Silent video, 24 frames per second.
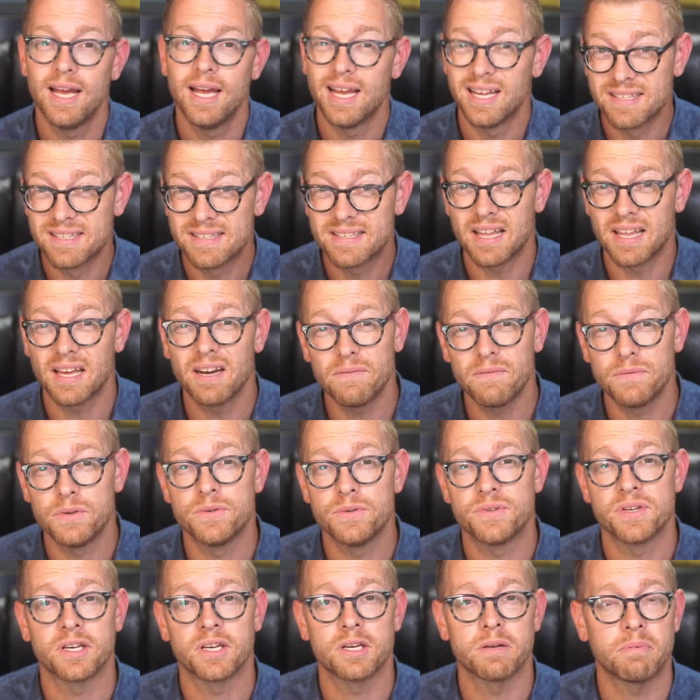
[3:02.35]
Instead of
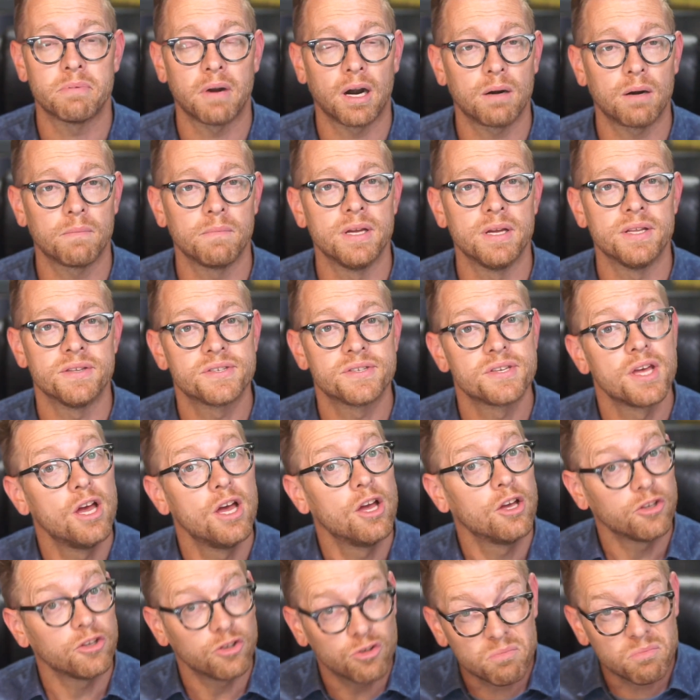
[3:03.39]
using departments,
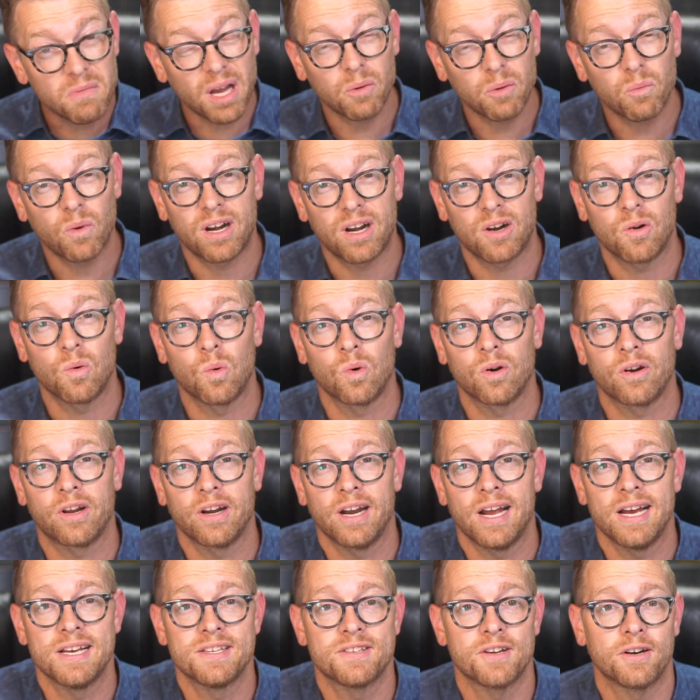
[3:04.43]
you might want to
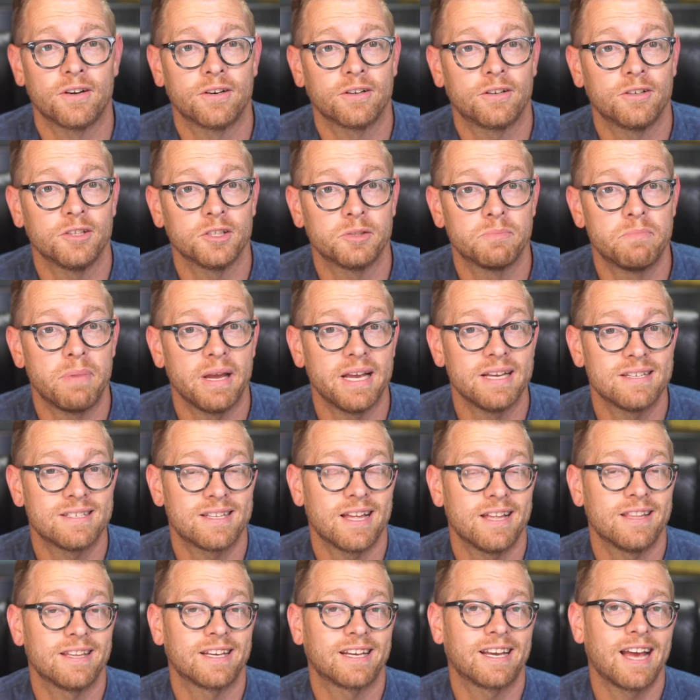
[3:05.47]
organize articles based
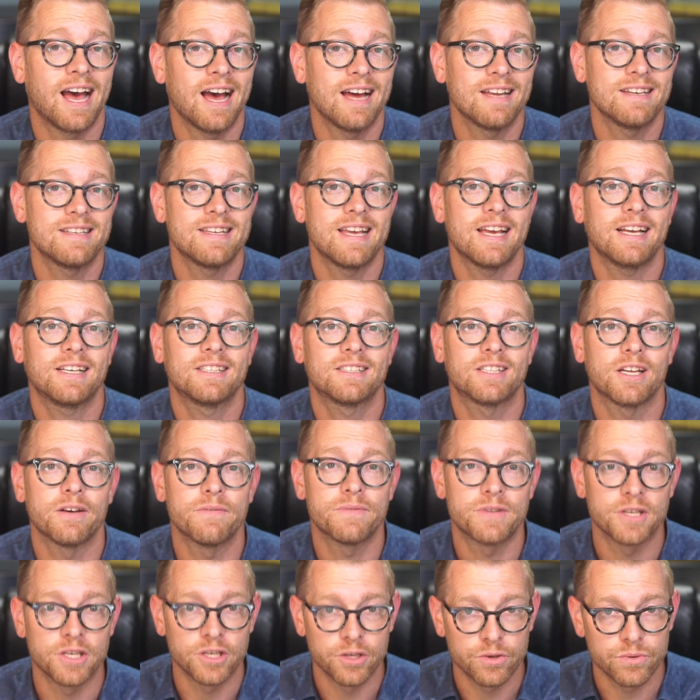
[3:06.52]
on the context
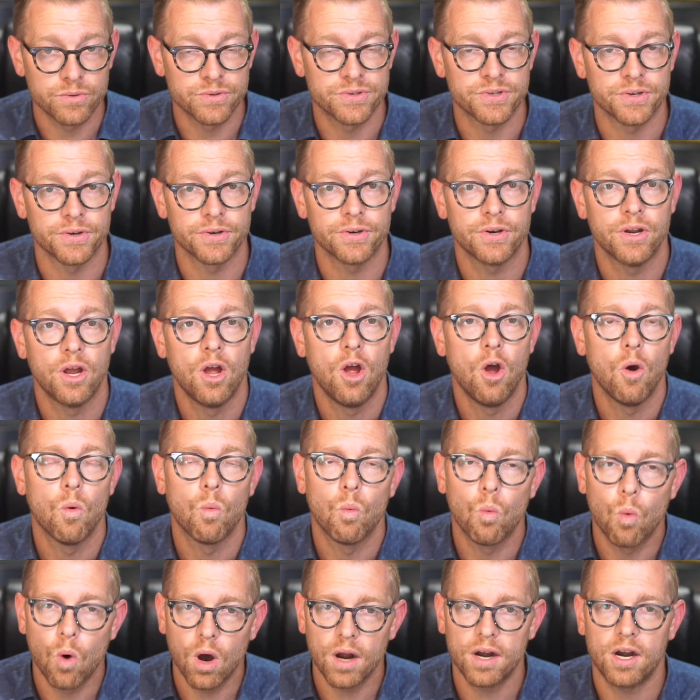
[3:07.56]
of the user.
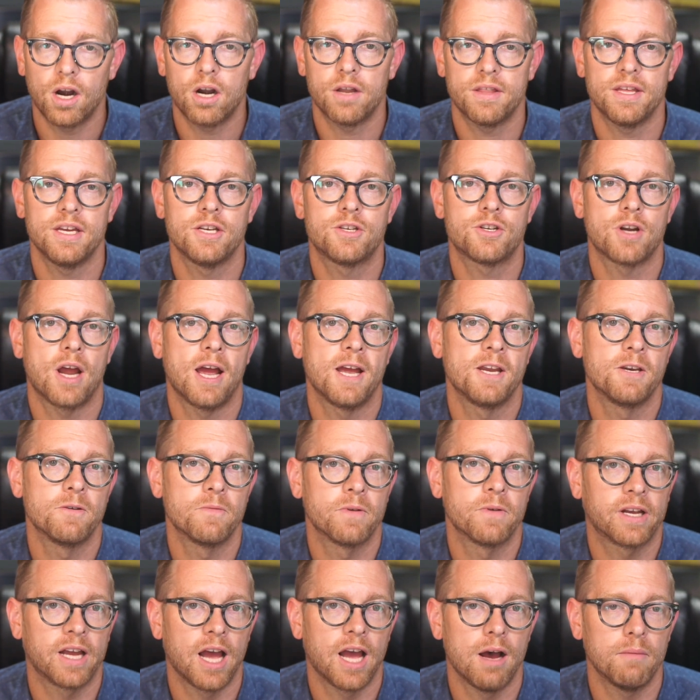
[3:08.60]
What are they trying to
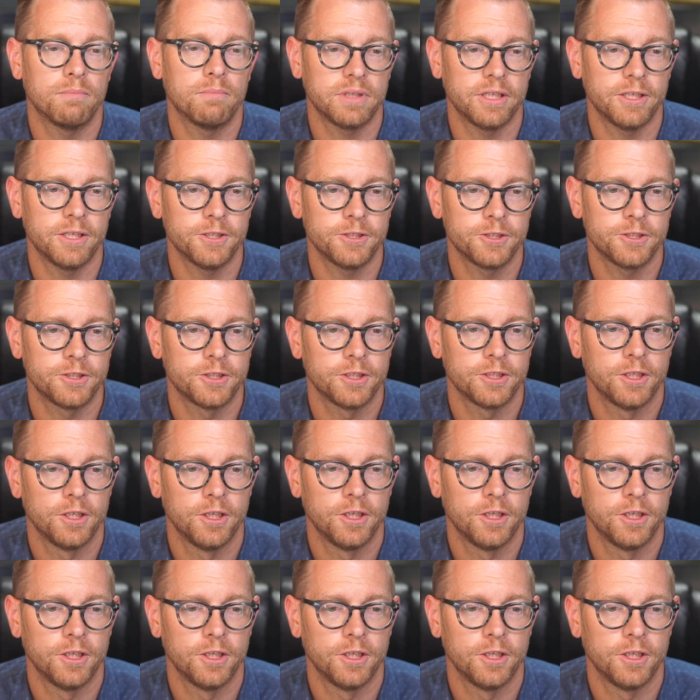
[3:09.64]
accomplish?